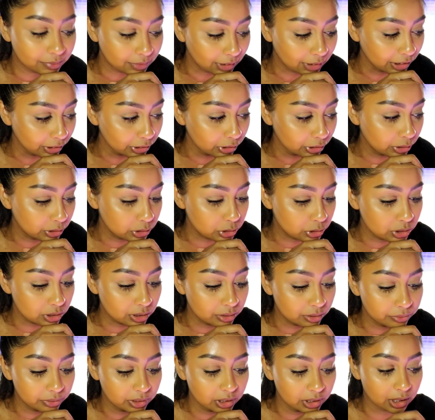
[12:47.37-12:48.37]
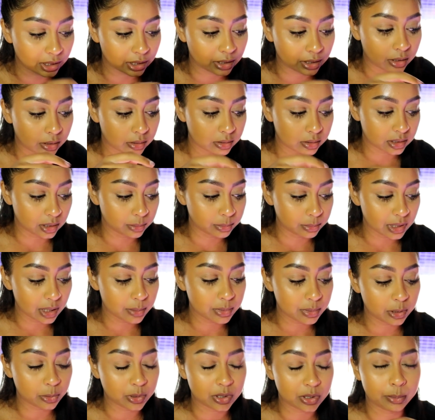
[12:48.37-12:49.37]
I don't know, it's just convenient, and
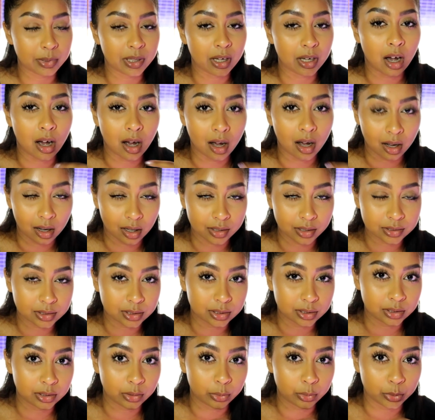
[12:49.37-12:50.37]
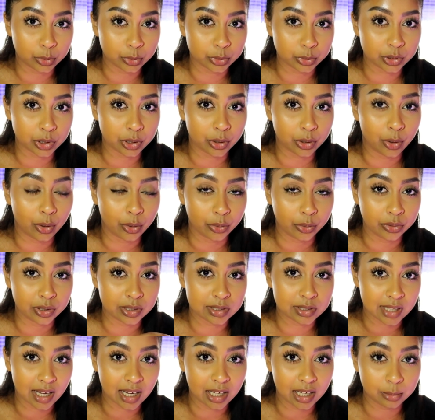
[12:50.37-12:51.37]
sometimes it was a bit hard to order on the
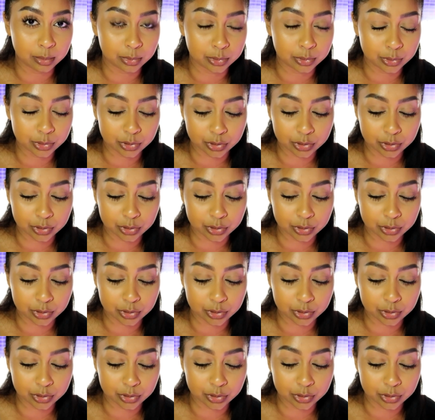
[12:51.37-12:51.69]
table,